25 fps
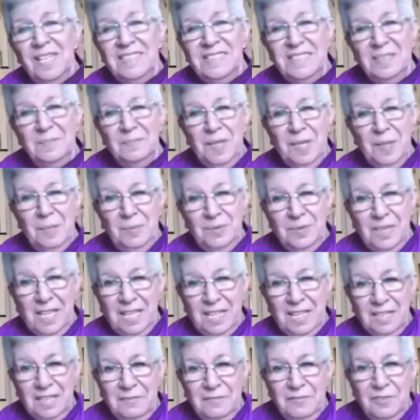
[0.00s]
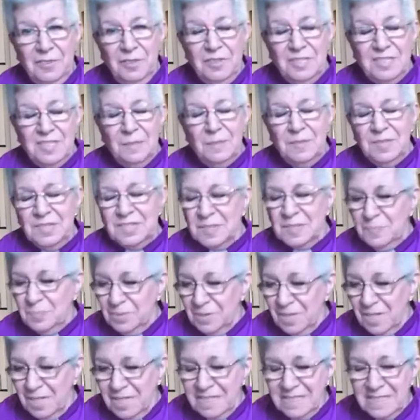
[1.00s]
I'm not surprised that people get
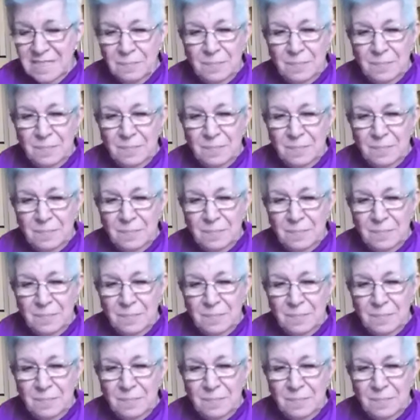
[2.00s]
confused.